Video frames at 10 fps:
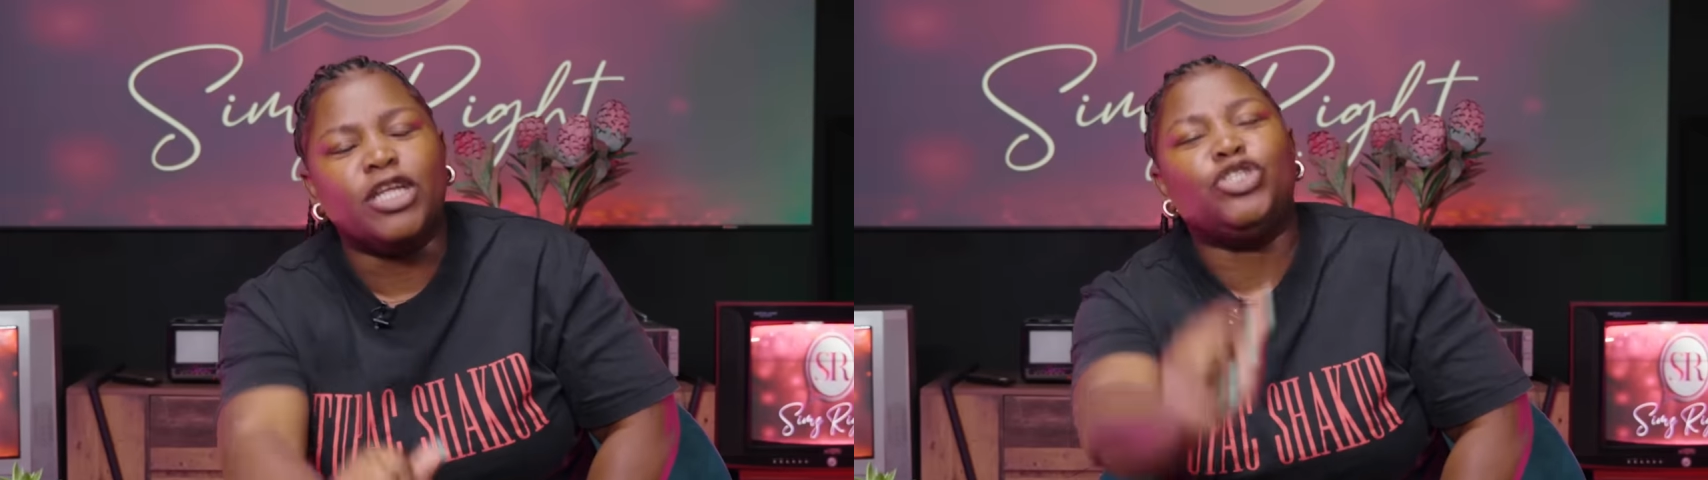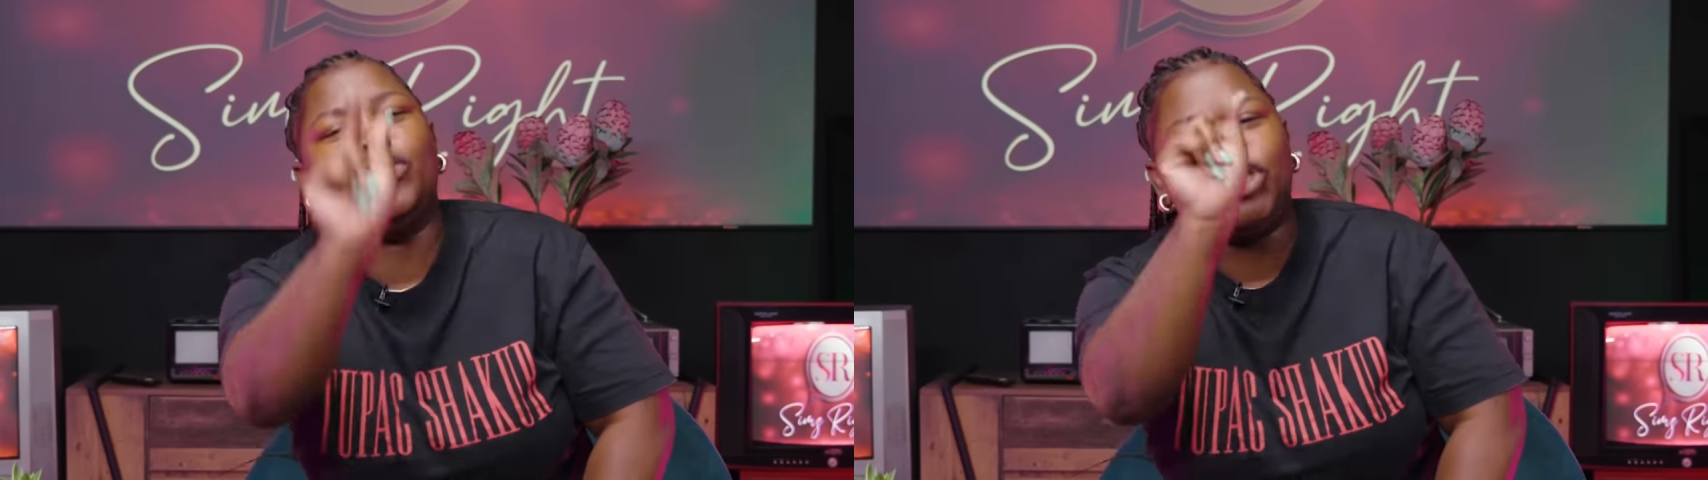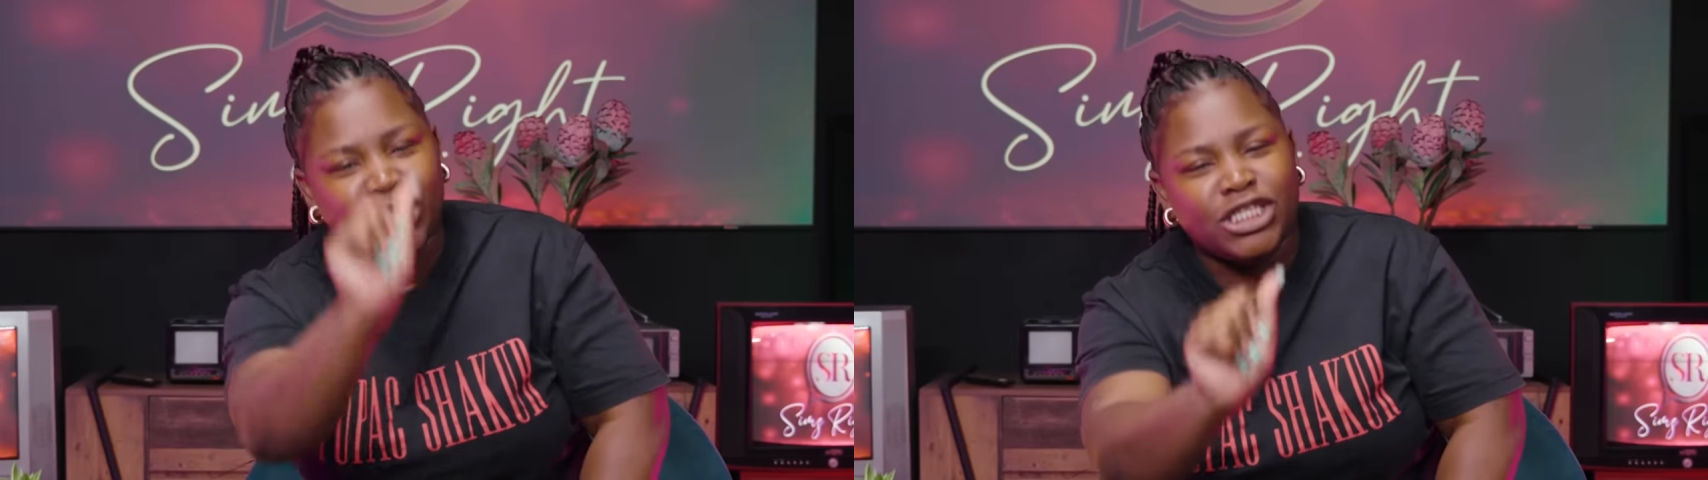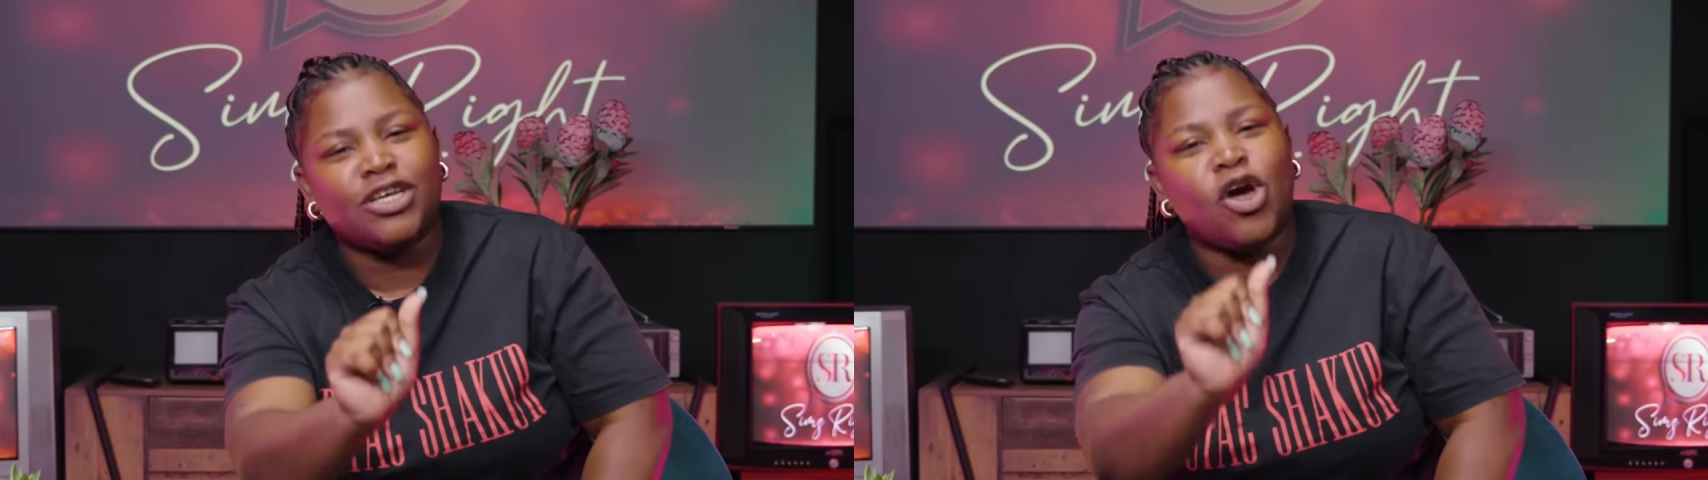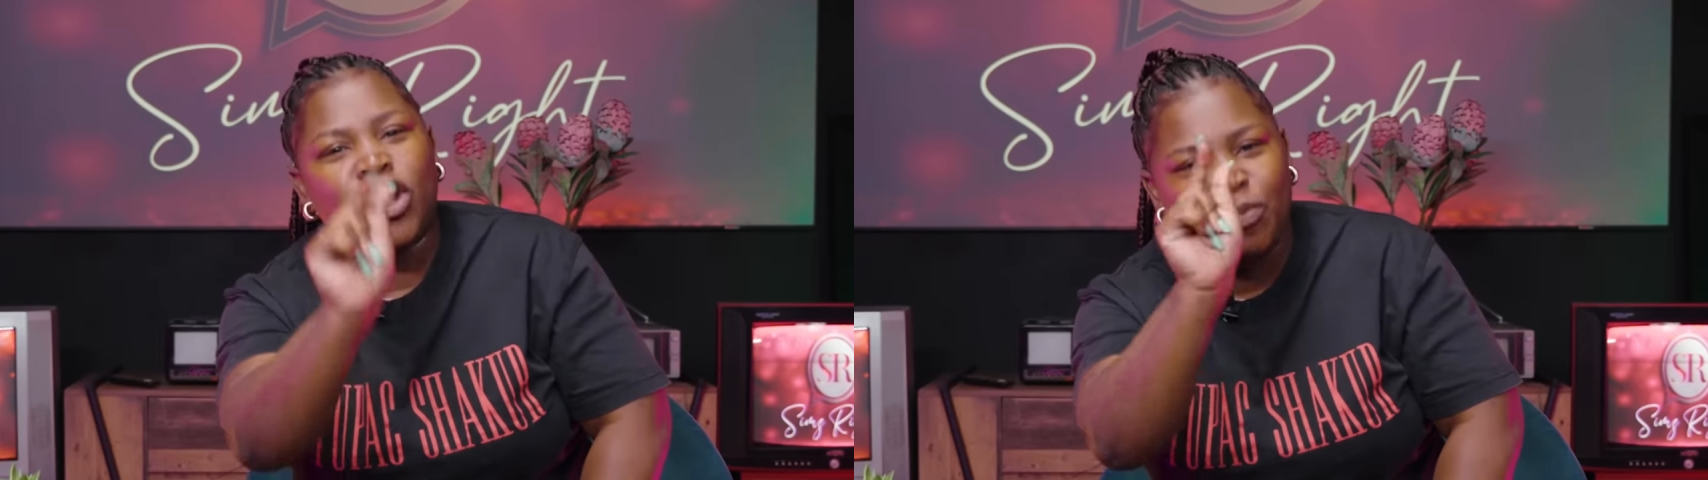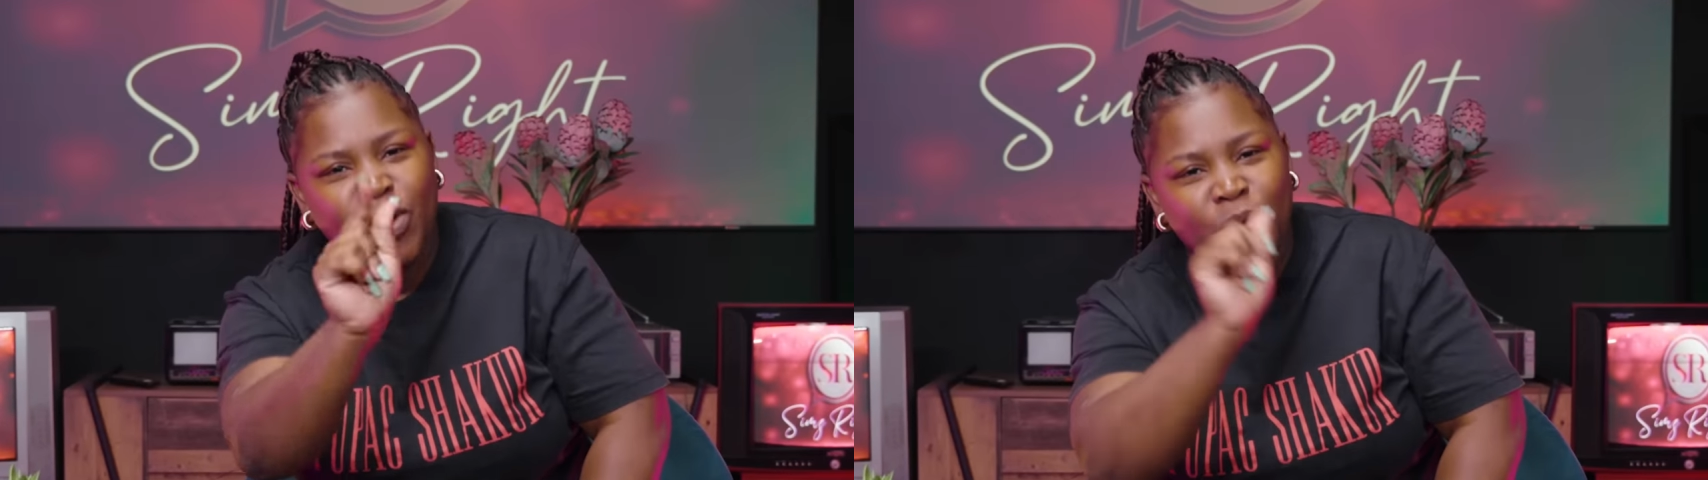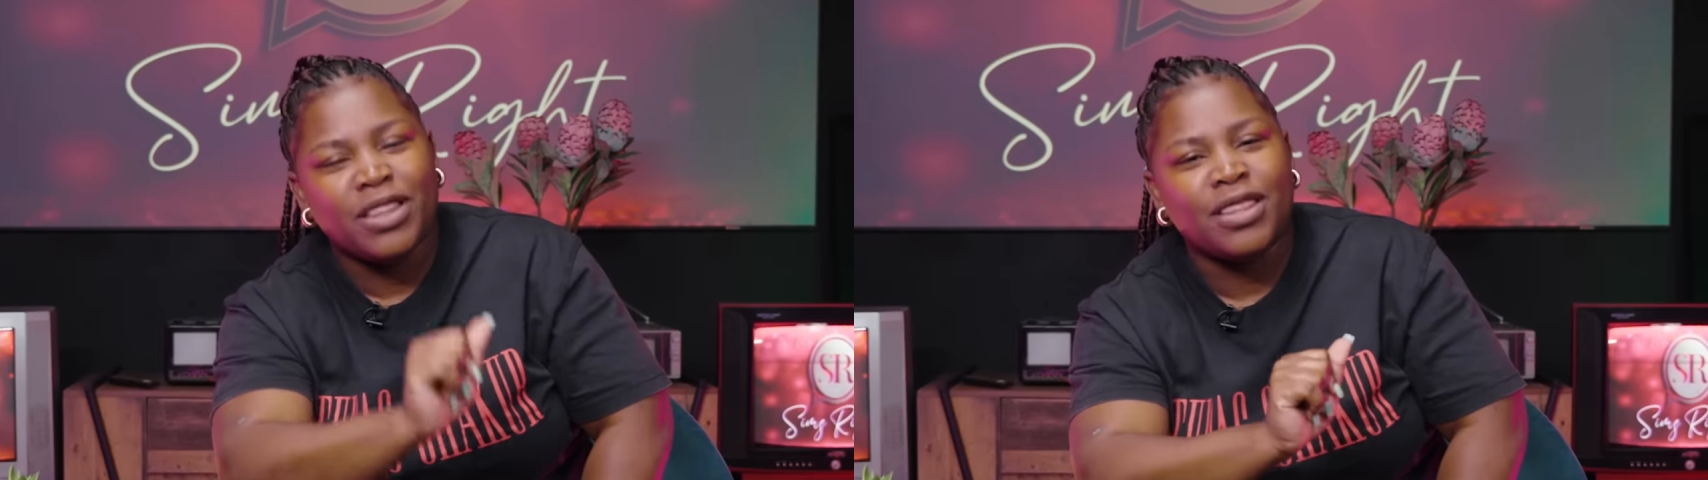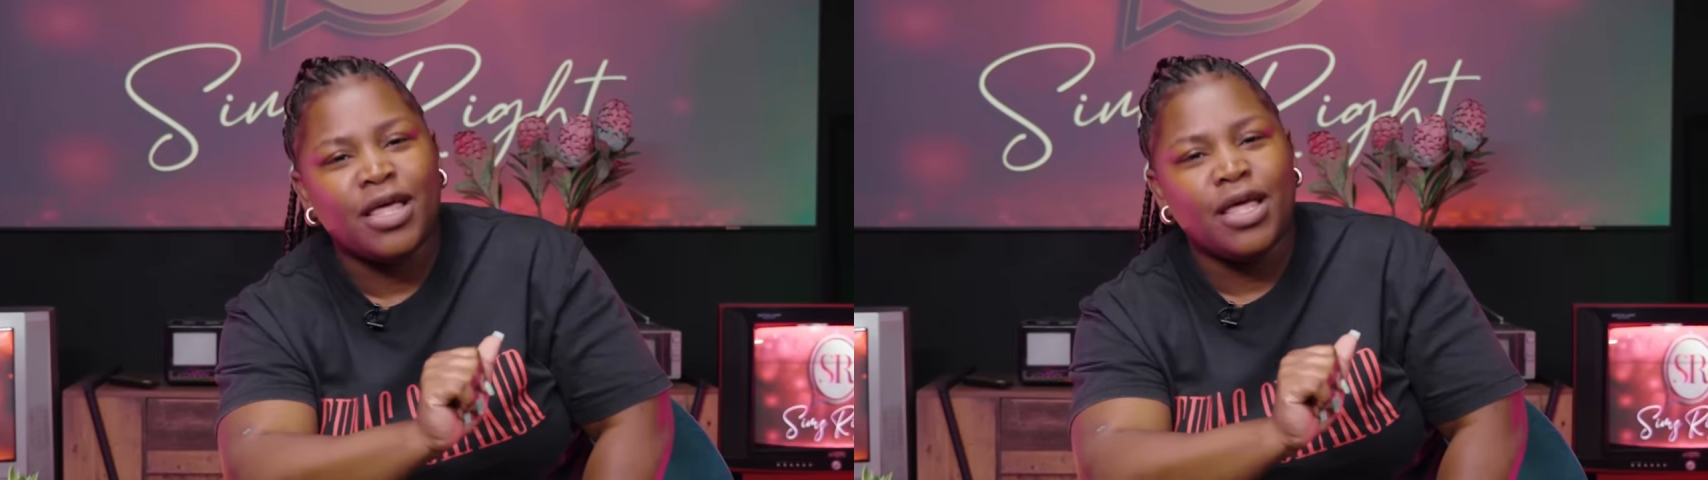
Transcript: that you were cheating on me with?